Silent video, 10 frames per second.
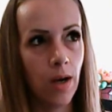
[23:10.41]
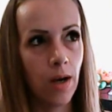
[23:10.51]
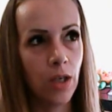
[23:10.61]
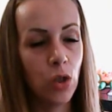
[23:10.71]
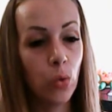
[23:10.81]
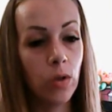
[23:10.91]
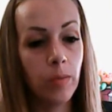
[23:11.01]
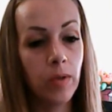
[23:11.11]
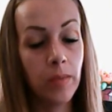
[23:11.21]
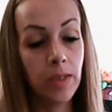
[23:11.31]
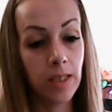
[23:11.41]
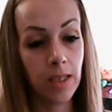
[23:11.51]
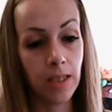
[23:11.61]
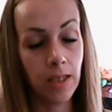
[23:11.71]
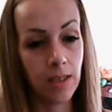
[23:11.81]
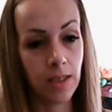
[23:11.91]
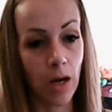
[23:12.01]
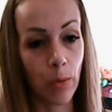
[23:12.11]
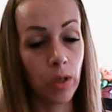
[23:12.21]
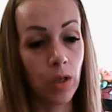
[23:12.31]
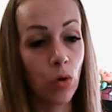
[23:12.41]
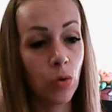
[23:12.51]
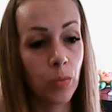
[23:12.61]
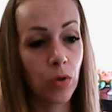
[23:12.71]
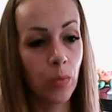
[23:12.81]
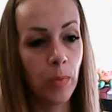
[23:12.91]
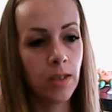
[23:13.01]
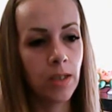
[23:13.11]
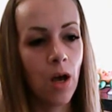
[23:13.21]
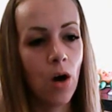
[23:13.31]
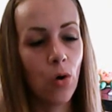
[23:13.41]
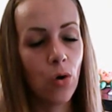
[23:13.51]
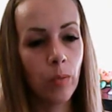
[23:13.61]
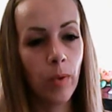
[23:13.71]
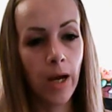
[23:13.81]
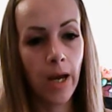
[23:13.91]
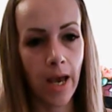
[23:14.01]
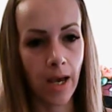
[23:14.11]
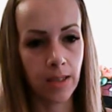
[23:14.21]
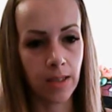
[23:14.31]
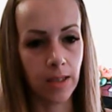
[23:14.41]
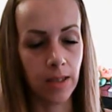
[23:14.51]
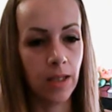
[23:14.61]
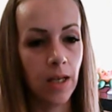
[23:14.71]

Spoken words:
you will be misleading someone on purpose or by accident.